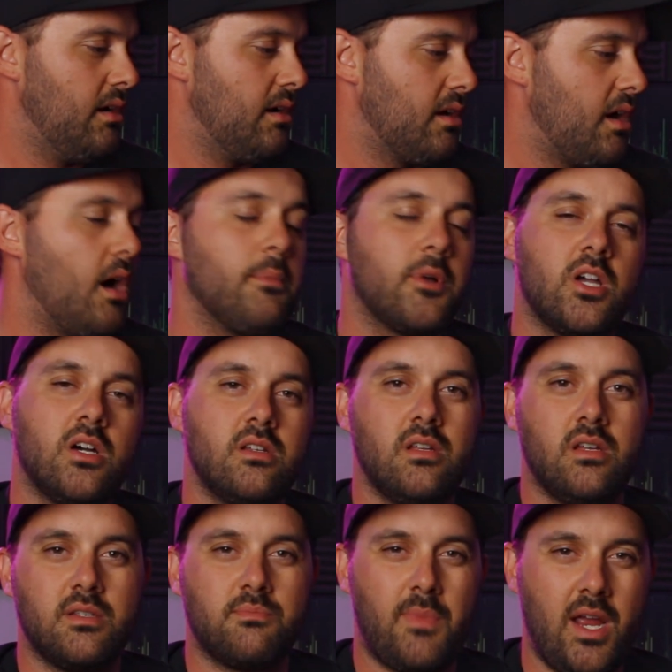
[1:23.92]
Comica
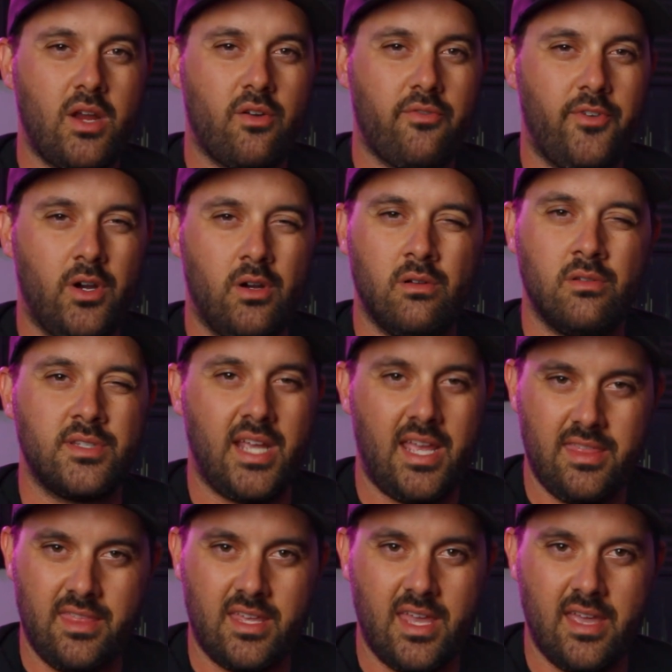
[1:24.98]
does microphones. I
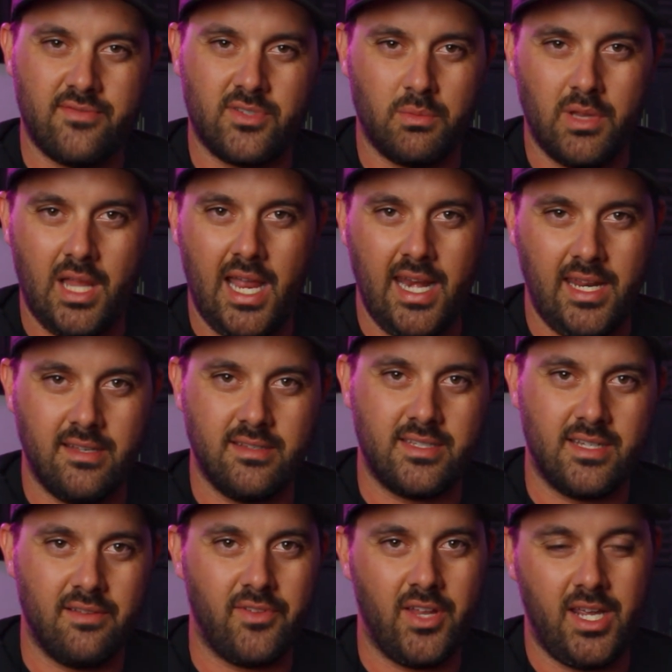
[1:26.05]
think they have some lighting,
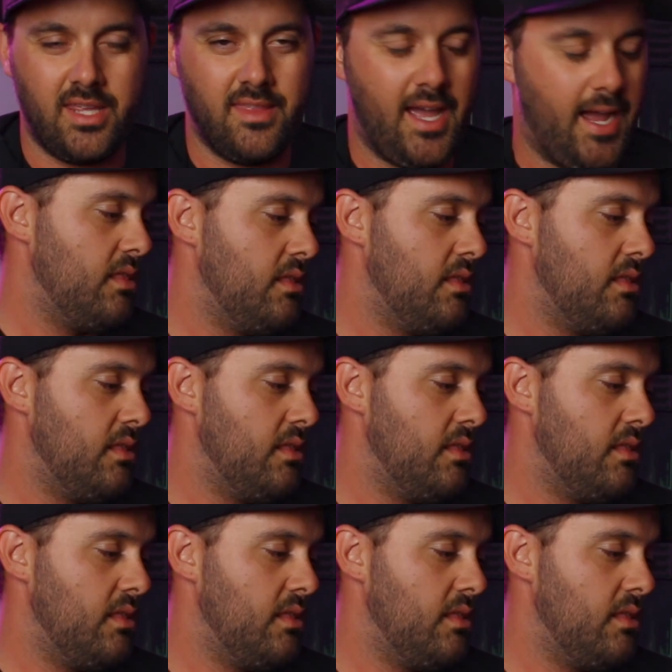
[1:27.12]
stuff like that.